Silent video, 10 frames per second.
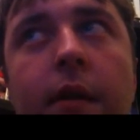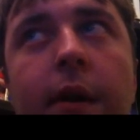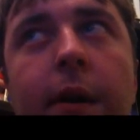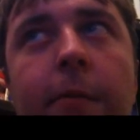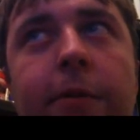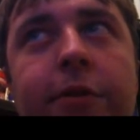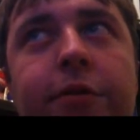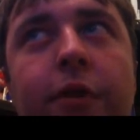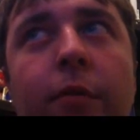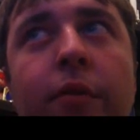What you
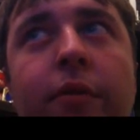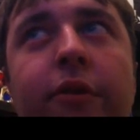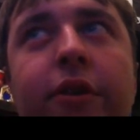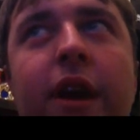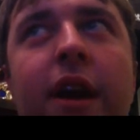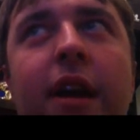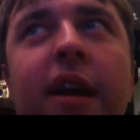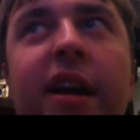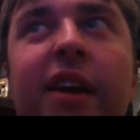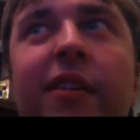kind
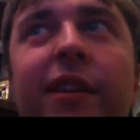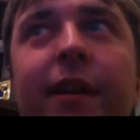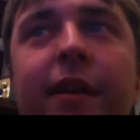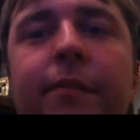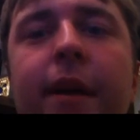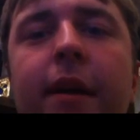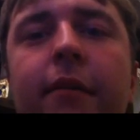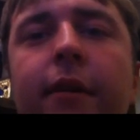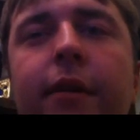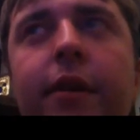of hear in like the
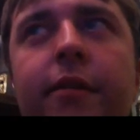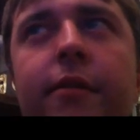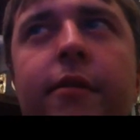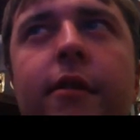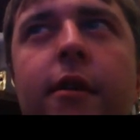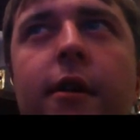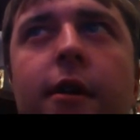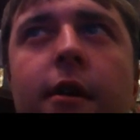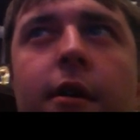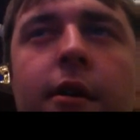background is
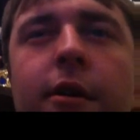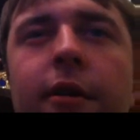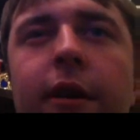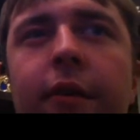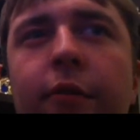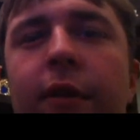like the